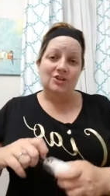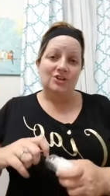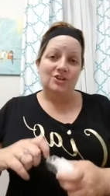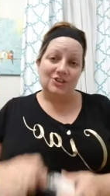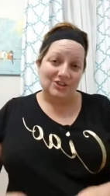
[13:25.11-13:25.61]

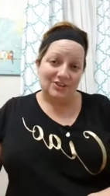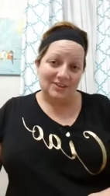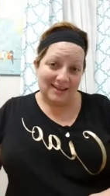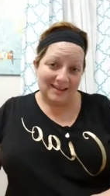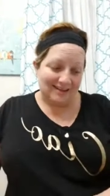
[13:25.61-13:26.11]
do you
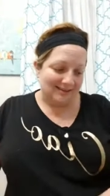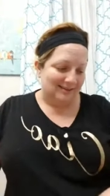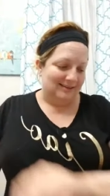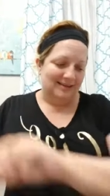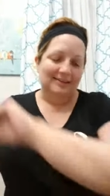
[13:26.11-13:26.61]
think
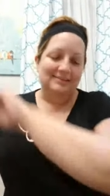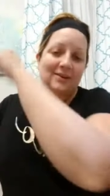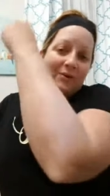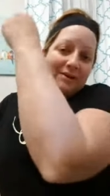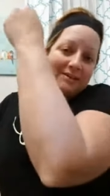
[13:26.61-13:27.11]
it's
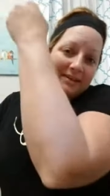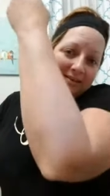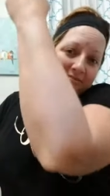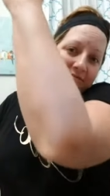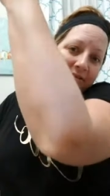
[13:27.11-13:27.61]
going to
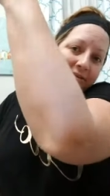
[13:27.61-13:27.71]
give